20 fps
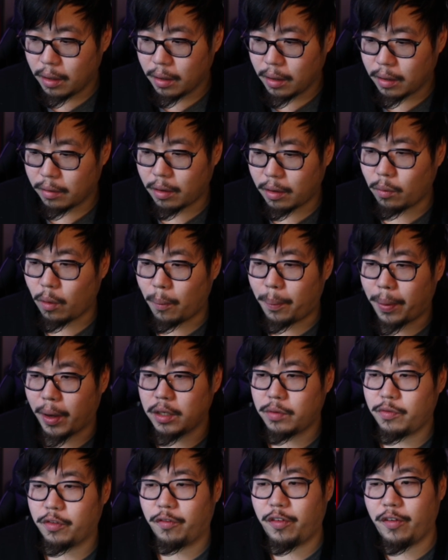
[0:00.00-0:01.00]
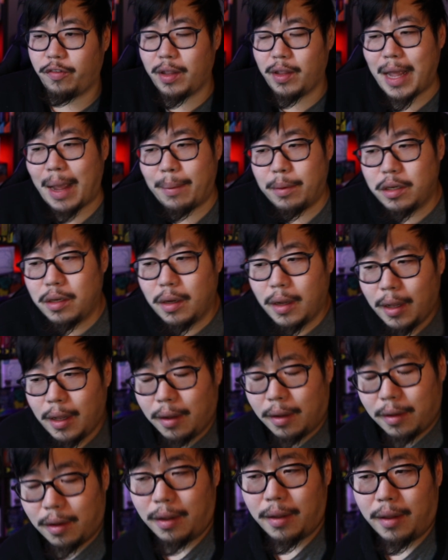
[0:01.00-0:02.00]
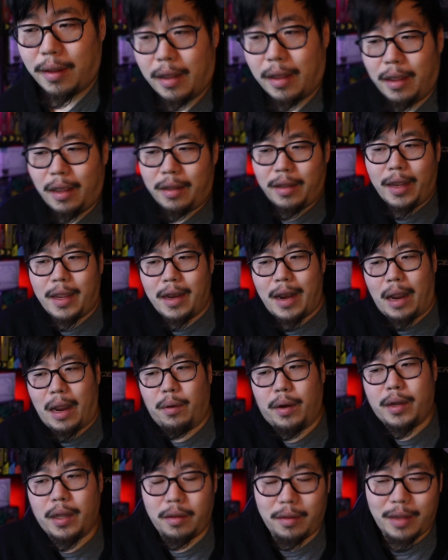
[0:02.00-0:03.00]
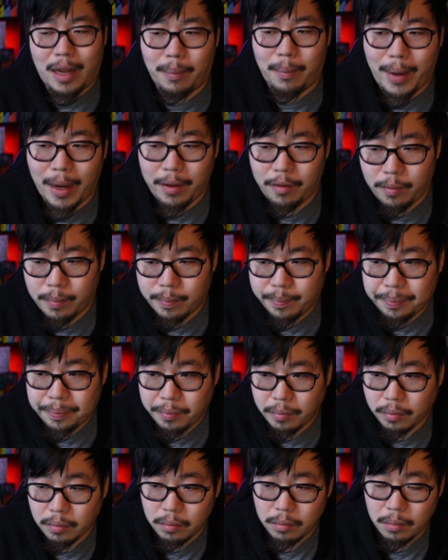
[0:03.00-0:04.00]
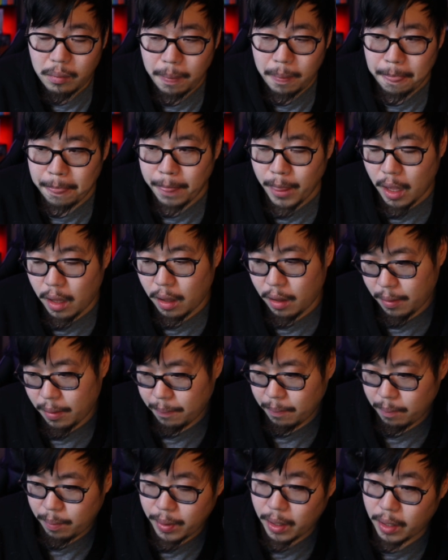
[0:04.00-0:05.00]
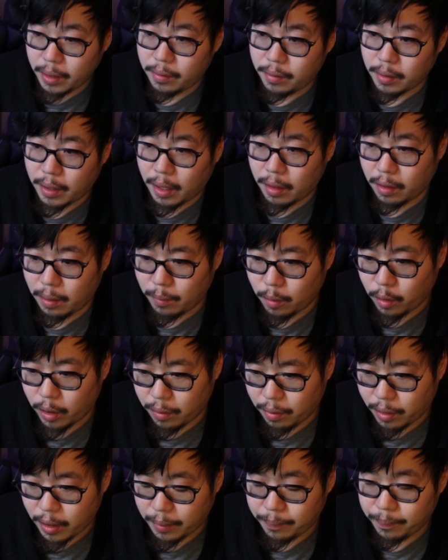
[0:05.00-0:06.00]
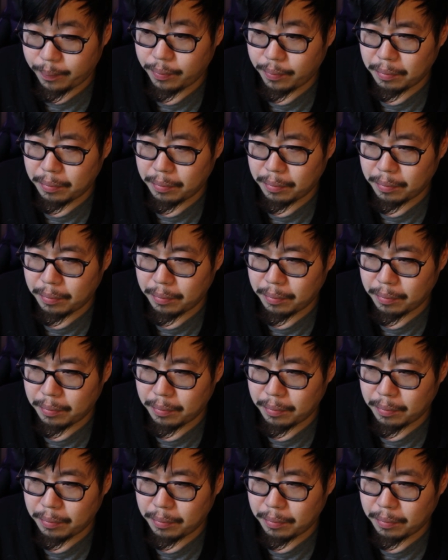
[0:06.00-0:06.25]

Because then we'll punch for 50 damage. They can Erica the Dhelmise. But I think I'm okay with that.